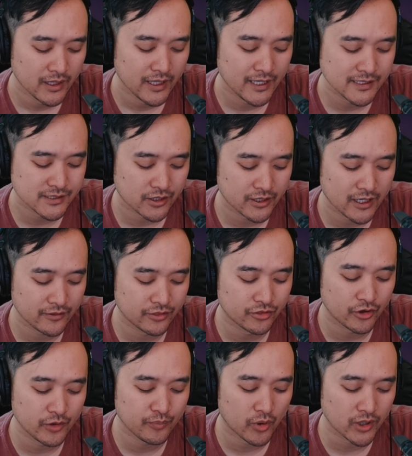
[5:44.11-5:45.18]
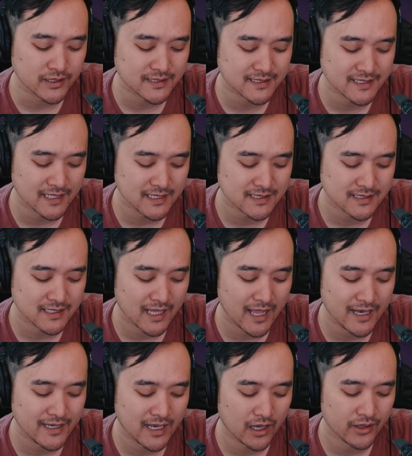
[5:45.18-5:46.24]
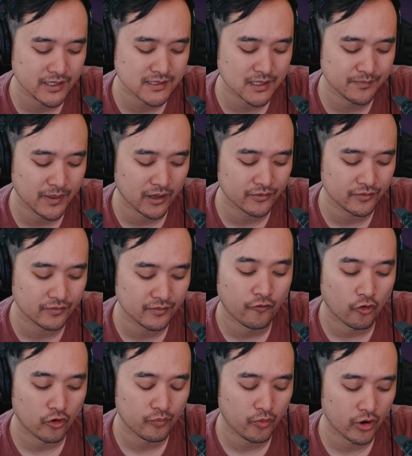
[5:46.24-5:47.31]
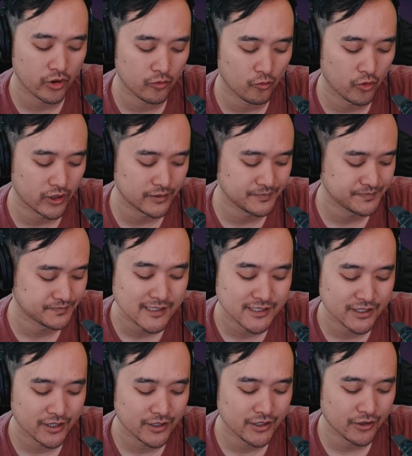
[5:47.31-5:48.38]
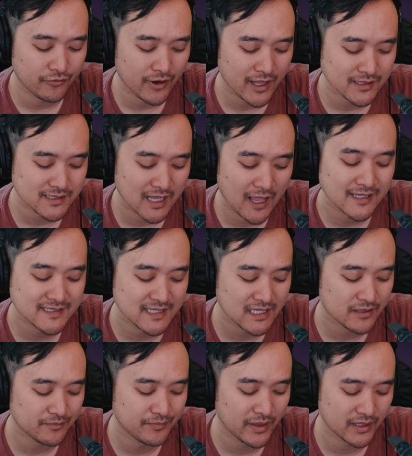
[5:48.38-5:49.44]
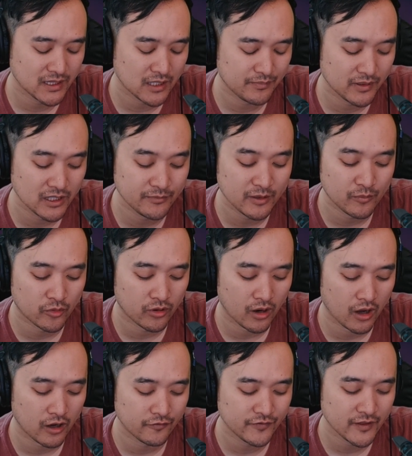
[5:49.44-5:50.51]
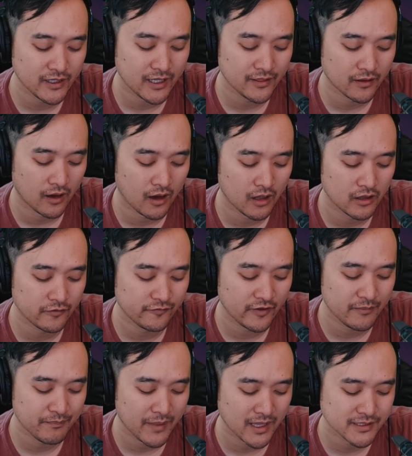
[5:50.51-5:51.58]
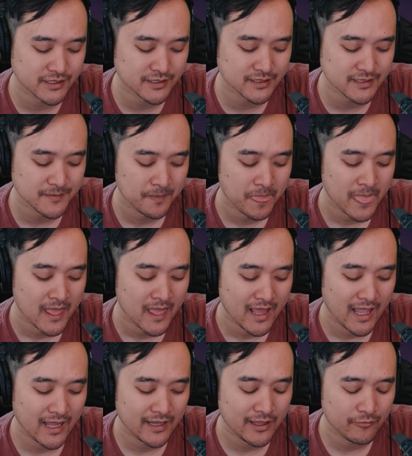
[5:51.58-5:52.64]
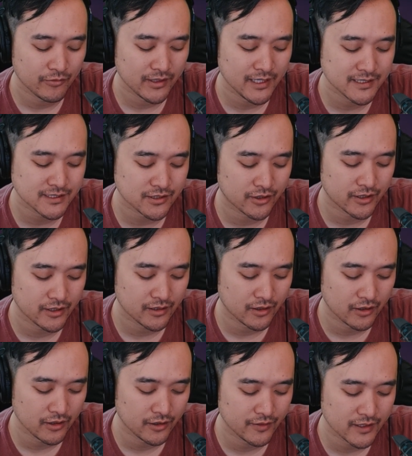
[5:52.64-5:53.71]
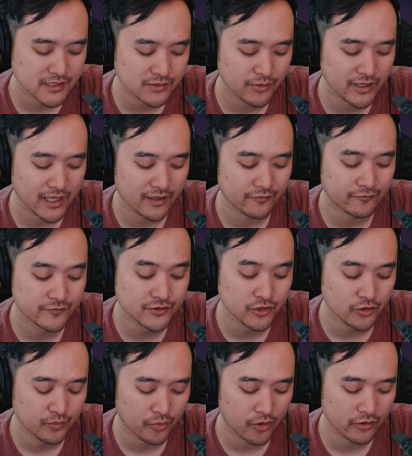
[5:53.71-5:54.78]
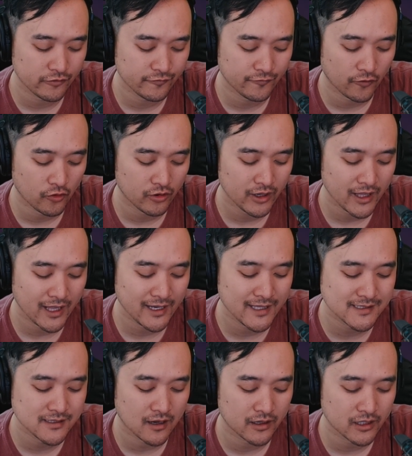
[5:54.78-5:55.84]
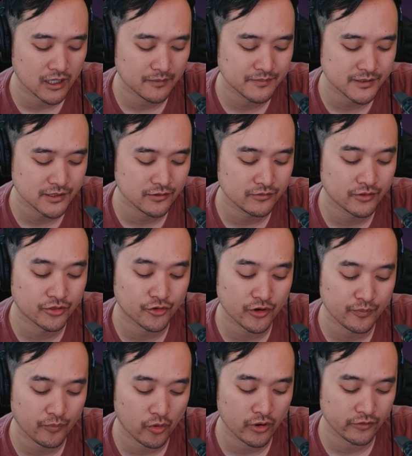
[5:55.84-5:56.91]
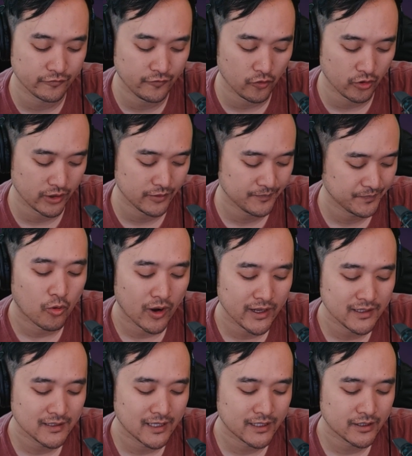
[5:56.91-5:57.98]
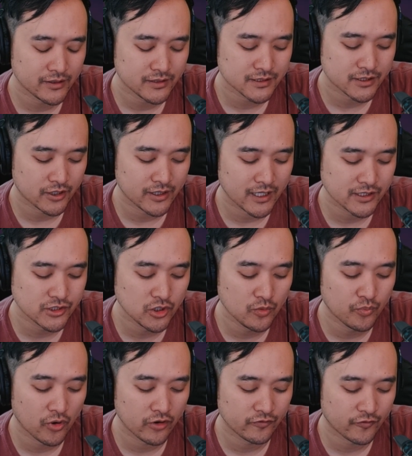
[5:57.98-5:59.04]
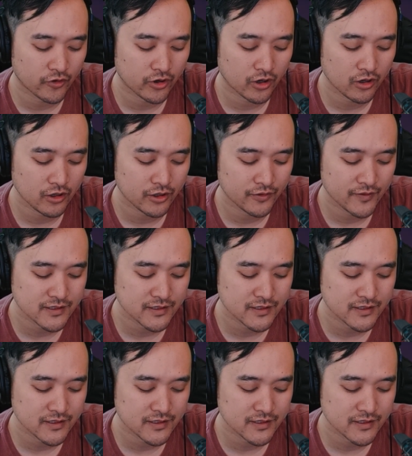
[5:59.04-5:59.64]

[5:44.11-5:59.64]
He started at 3.6, and now he's about 4.1. Legendary Durant, I've seen him picked up a little bit more often in the Hall of Fame matches, and he started earlier this week at 2.4, and he's gone up to 3.4. Kawhi Leonard started at 2.4 earlier